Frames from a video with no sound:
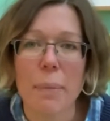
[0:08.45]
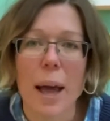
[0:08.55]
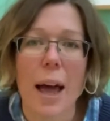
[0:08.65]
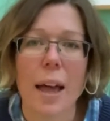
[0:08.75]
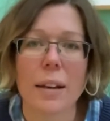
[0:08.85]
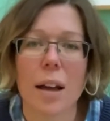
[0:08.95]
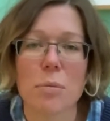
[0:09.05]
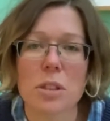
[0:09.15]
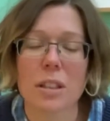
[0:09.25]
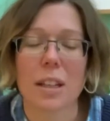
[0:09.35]
and I'm
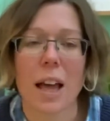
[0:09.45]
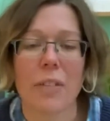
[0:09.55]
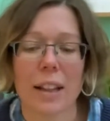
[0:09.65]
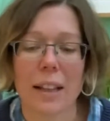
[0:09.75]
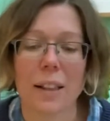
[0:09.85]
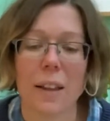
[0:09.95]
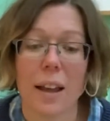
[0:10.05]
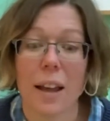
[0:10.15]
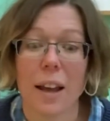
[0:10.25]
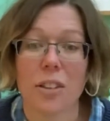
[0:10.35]
just going to have a little
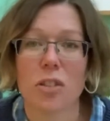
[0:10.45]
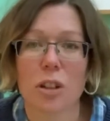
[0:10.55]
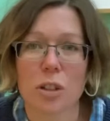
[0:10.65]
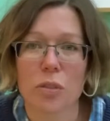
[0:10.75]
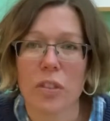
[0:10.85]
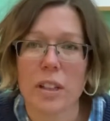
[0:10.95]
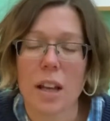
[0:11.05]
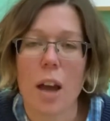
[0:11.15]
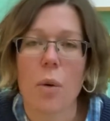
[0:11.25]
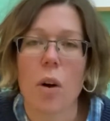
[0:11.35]
instruction
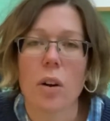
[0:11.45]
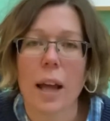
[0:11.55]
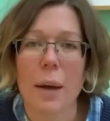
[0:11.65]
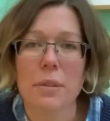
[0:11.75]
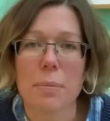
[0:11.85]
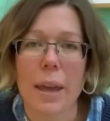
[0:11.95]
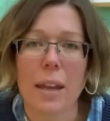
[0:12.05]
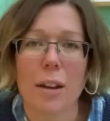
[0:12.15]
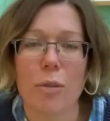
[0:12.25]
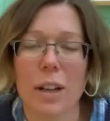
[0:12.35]
video on how to make
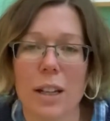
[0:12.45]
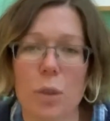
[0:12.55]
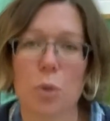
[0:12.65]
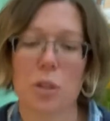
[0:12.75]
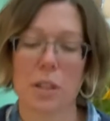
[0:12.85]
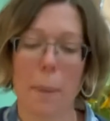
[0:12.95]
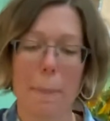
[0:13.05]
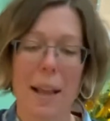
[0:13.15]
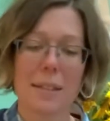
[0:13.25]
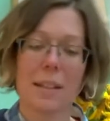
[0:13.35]
a really gorgeous
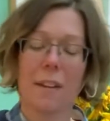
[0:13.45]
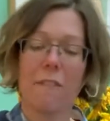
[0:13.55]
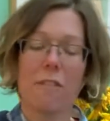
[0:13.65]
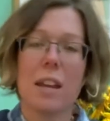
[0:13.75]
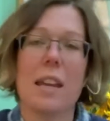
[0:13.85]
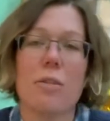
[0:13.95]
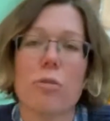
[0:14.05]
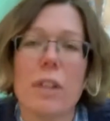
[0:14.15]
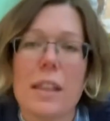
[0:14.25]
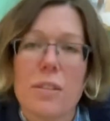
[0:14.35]
plastic free
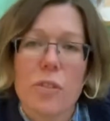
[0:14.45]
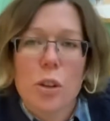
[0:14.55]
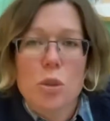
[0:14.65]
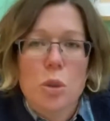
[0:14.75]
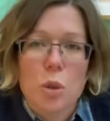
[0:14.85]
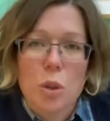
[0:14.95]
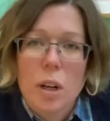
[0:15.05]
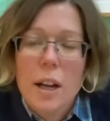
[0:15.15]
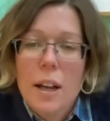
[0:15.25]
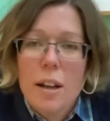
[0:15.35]
wreath for your door
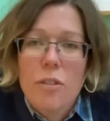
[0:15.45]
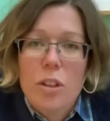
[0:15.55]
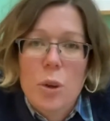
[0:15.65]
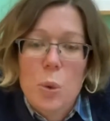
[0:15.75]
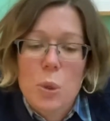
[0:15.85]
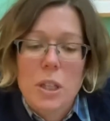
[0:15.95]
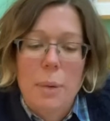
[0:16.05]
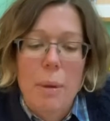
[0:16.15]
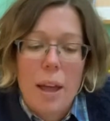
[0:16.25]
for the autumn.